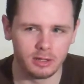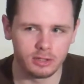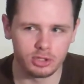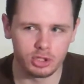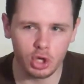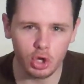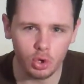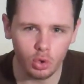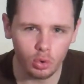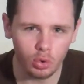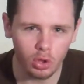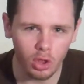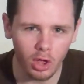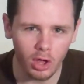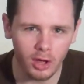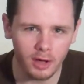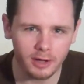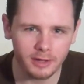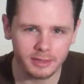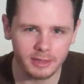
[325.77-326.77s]
too
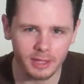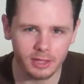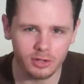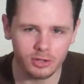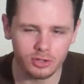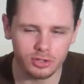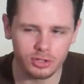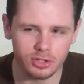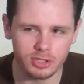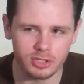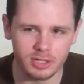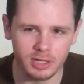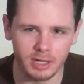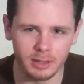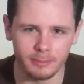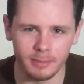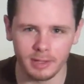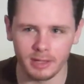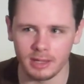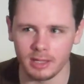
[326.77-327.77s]
long that you're just
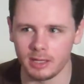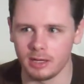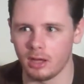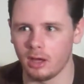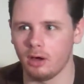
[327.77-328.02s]
saying by the end,